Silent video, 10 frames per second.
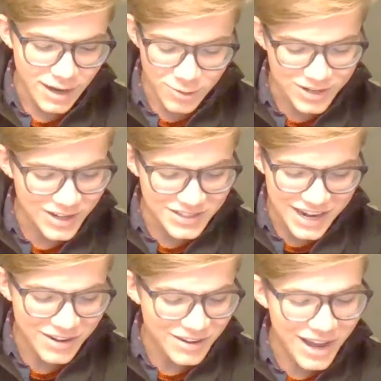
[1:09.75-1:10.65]
wrote it all
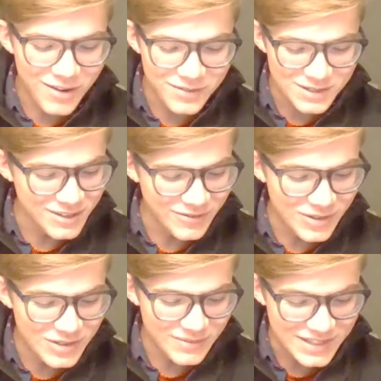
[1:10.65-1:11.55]
down. Now I'm just
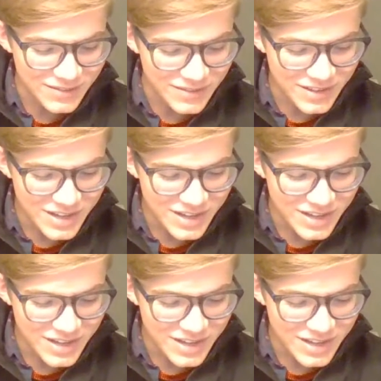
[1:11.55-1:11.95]
confusing myself.